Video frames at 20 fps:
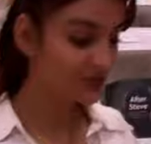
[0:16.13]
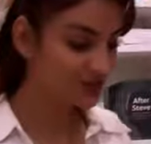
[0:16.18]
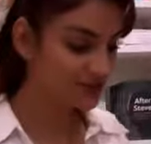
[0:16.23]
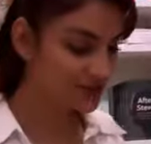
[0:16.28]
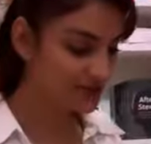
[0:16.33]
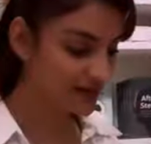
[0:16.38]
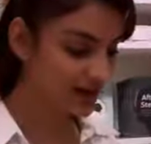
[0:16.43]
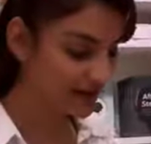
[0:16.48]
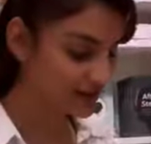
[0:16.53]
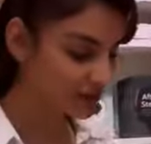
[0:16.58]
to
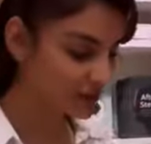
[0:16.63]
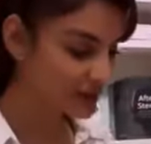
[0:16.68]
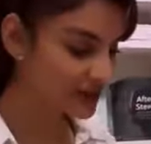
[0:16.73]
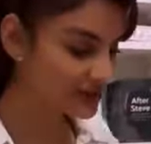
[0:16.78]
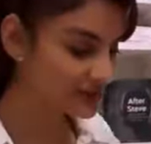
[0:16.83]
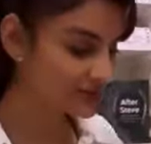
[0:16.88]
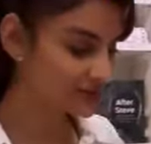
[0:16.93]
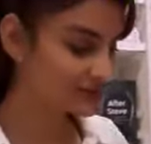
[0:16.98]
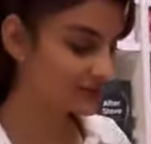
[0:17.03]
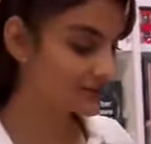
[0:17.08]
start
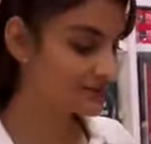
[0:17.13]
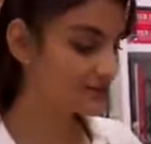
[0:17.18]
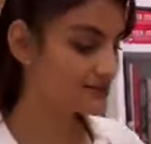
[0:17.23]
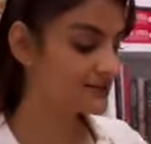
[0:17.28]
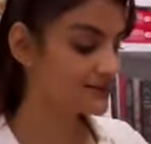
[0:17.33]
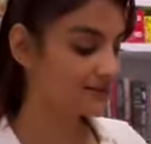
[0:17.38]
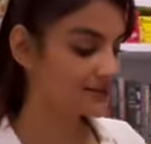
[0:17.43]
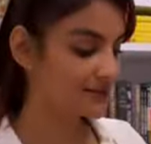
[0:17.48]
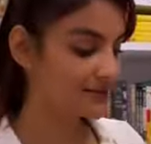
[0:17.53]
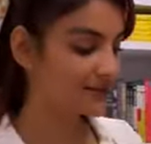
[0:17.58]
with,
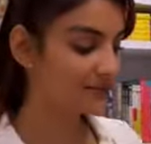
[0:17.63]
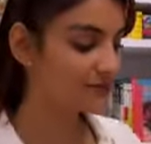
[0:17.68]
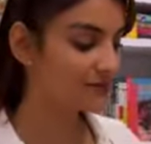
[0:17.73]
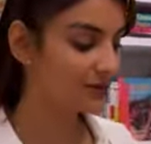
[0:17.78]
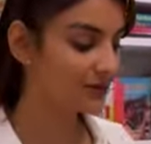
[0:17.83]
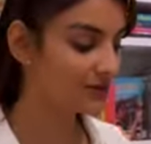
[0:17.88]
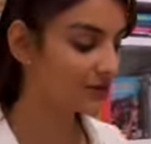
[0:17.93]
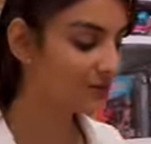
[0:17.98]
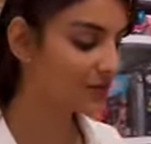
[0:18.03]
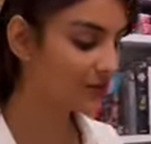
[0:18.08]
this is
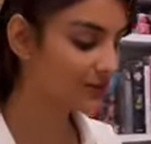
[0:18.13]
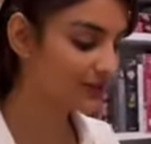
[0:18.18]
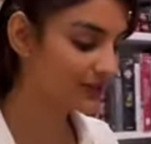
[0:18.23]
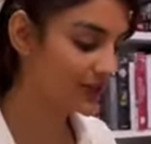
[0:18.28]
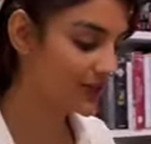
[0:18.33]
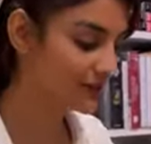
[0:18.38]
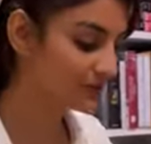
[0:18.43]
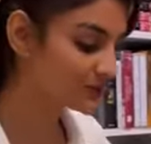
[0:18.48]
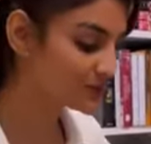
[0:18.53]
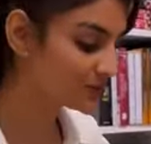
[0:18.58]
one of the books that
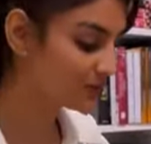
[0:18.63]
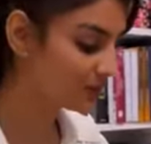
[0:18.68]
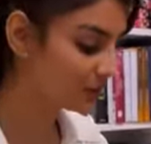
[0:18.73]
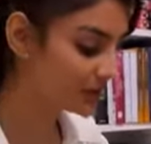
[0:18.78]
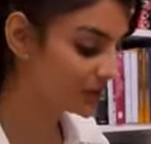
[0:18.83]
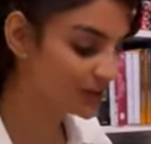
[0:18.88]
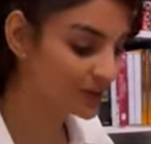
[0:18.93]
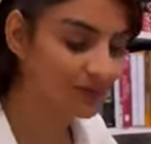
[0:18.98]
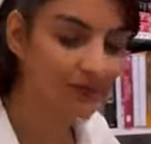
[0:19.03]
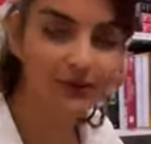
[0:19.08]
I have
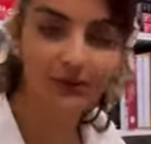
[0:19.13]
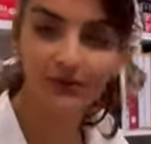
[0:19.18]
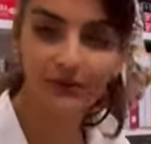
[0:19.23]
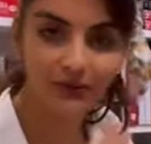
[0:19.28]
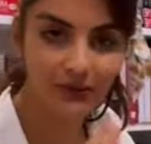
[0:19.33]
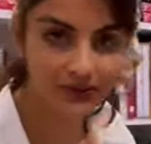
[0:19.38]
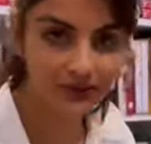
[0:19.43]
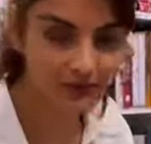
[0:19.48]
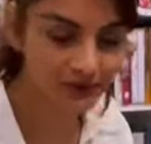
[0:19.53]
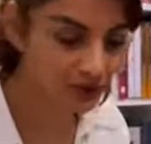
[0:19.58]
spoken about
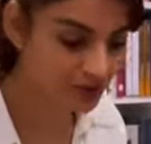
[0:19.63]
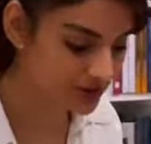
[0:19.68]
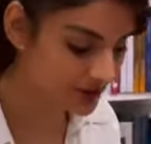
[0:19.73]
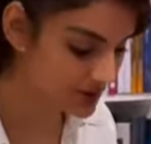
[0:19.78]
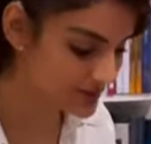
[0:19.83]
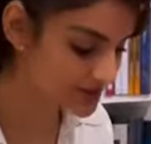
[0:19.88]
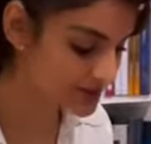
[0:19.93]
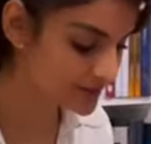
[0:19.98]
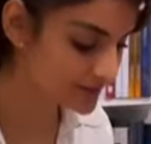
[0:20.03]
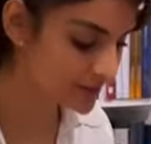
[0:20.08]
quite a few
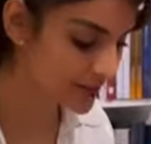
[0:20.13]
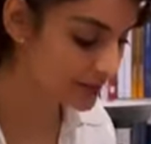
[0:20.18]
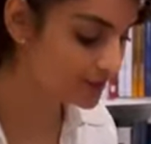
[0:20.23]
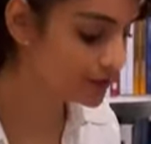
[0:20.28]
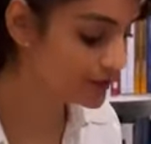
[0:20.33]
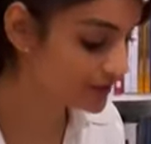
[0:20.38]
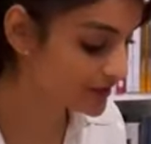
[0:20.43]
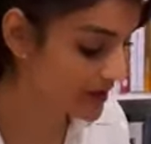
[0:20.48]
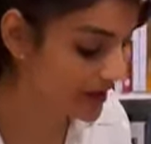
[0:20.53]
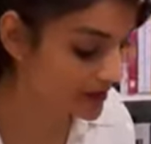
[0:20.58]
times. The
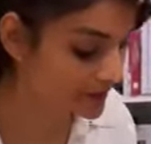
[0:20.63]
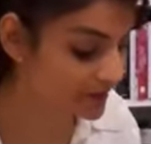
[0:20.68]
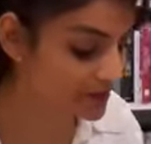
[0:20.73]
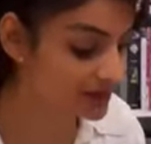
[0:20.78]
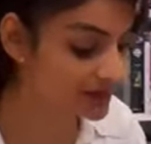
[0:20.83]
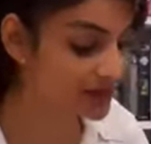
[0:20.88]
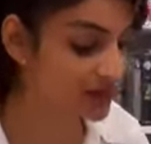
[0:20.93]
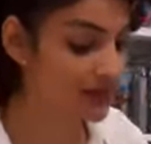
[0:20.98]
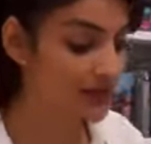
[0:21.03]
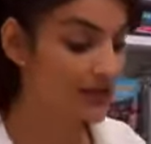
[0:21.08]
Power of
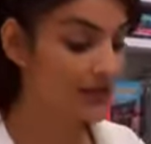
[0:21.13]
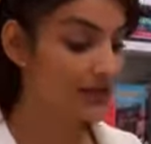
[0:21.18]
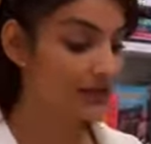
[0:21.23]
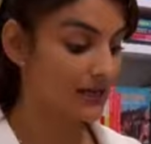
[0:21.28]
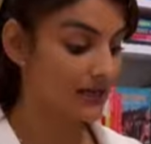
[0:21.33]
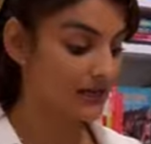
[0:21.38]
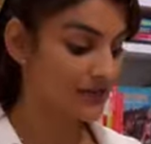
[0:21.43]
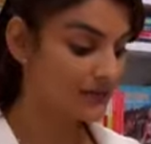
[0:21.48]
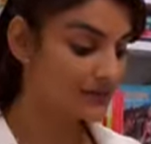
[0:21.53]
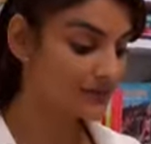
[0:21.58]
Habit
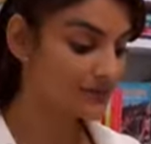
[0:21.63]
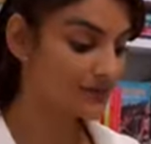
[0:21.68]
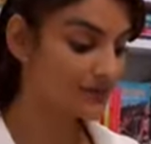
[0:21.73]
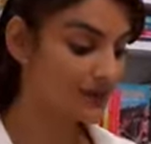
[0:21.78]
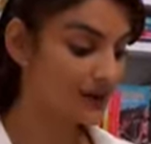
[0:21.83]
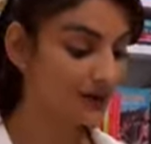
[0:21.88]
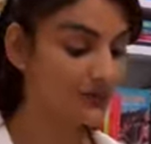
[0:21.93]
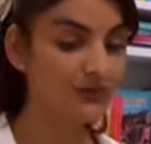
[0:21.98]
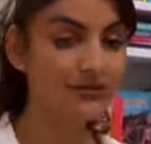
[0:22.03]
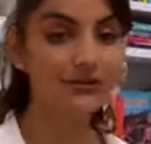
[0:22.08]
is
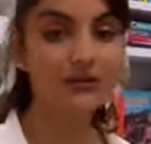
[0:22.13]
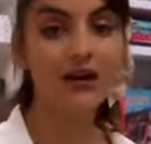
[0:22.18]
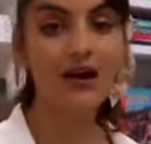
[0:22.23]
about